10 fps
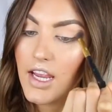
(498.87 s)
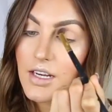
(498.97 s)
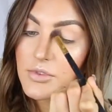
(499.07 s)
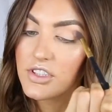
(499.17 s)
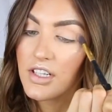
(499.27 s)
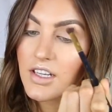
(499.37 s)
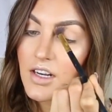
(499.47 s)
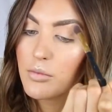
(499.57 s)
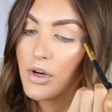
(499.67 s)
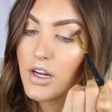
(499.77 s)
and I'm just gonna
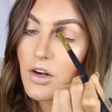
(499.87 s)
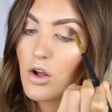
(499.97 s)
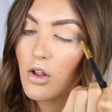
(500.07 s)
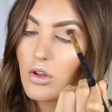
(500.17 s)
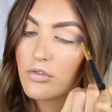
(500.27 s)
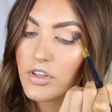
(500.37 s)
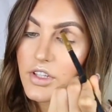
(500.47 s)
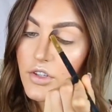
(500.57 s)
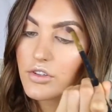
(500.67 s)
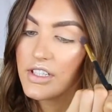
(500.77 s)
kind of put it all over
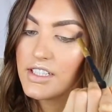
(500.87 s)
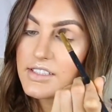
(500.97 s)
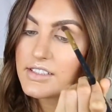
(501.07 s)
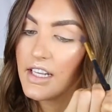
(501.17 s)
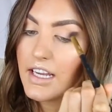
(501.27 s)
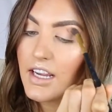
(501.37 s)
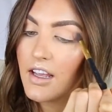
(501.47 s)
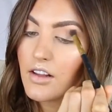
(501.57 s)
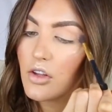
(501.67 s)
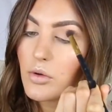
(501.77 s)
the crease
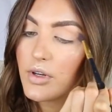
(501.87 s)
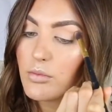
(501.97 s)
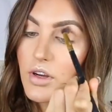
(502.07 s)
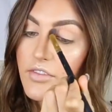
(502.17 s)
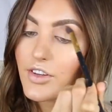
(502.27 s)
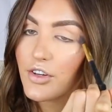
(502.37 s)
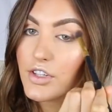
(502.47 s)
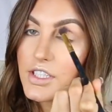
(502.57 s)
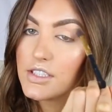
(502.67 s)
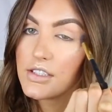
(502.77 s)
and a little bit above the
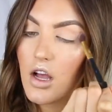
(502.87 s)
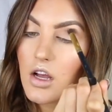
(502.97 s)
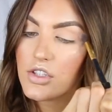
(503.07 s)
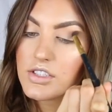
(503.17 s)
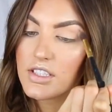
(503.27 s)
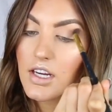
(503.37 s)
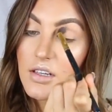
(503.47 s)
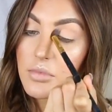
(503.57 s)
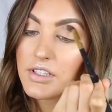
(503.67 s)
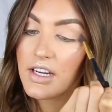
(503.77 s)
crease, just to kind
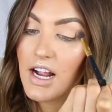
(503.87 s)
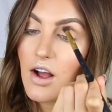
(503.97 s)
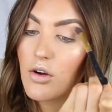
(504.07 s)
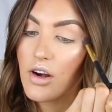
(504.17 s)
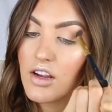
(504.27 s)
of blend it out.